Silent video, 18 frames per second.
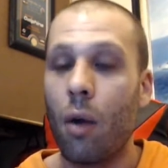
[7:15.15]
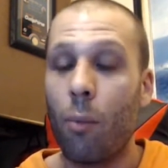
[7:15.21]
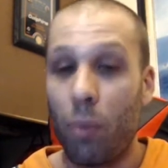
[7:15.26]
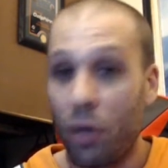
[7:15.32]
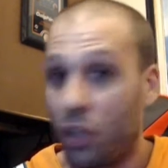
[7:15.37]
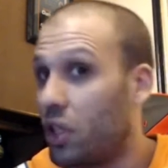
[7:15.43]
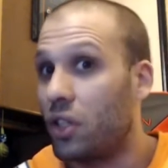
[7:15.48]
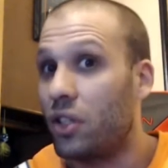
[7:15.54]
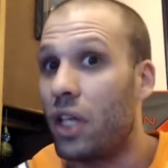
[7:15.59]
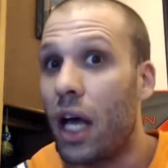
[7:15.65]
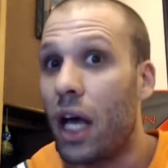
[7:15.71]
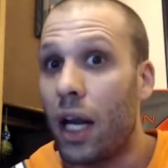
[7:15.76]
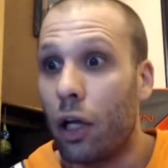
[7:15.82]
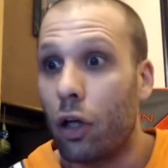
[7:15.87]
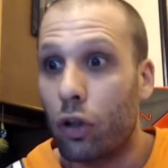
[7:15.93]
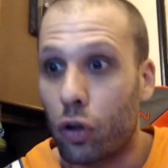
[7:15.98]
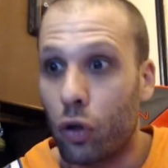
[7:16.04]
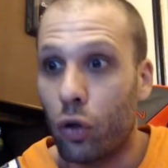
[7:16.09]
But does that
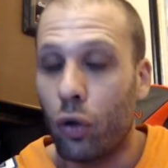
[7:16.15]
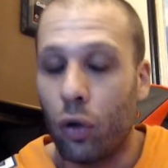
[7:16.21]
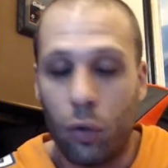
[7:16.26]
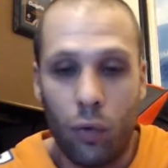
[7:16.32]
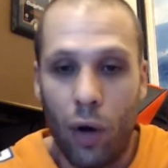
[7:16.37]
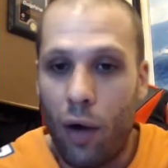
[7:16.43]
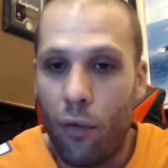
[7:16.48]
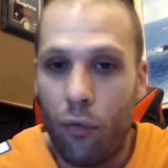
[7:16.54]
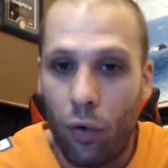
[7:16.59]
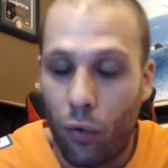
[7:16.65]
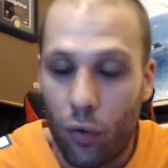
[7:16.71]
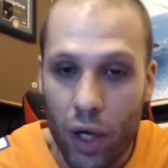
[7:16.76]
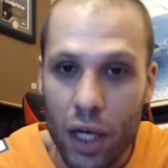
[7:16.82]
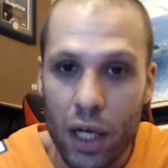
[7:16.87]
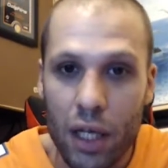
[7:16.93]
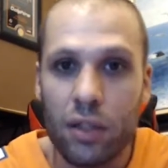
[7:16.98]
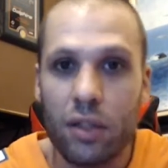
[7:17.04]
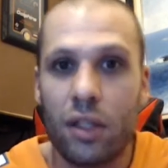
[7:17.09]
include
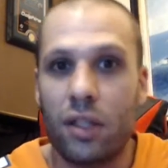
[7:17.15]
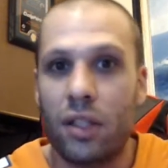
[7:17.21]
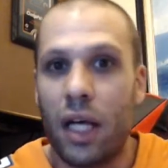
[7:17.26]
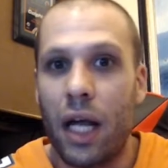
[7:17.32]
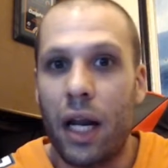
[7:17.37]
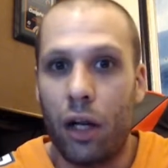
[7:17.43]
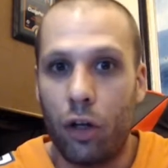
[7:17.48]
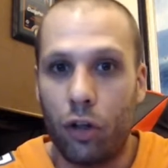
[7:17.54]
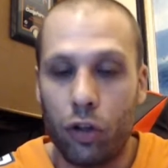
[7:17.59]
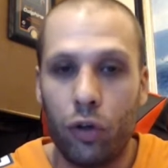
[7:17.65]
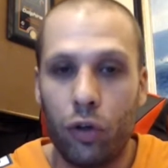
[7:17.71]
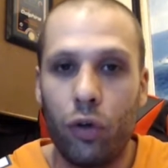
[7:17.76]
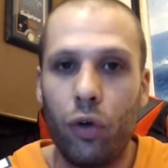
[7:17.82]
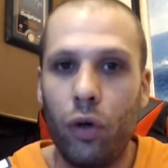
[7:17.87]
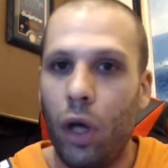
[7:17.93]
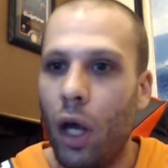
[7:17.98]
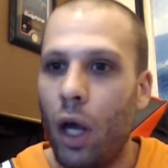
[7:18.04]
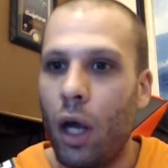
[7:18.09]
referees? Does that
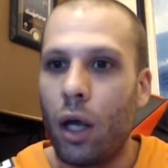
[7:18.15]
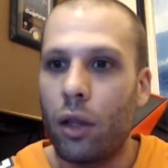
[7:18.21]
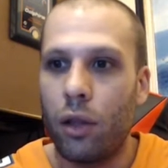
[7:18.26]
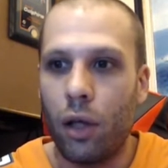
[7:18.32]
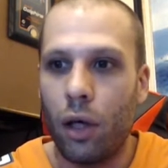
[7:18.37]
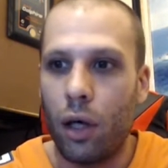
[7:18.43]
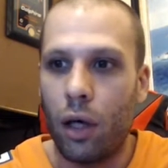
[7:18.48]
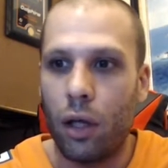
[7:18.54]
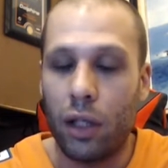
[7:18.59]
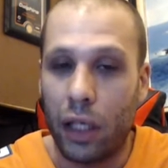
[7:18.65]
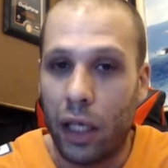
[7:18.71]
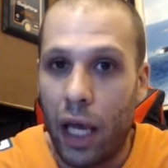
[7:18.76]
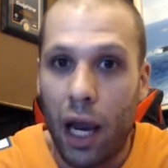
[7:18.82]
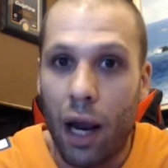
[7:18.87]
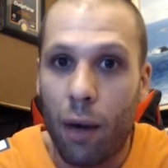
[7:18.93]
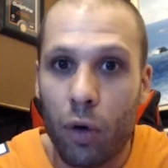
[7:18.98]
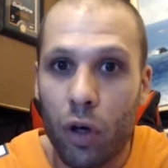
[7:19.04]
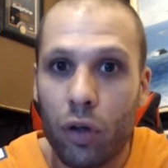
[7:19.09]
include the
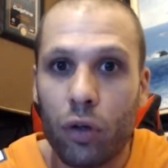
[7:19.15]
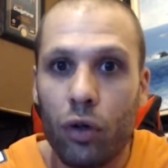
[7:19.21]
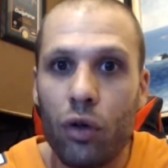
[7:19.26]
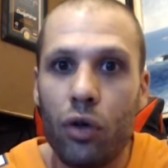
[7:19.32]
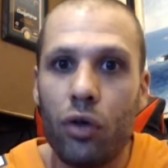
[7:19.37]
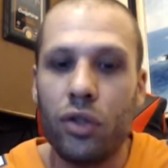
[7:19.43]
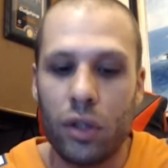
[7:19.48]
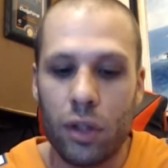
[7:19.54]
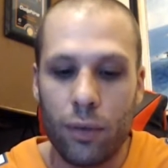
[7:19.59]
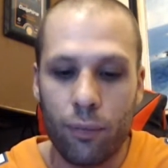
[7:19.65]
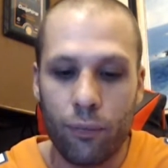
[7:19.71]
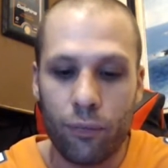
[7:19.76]
camera crews?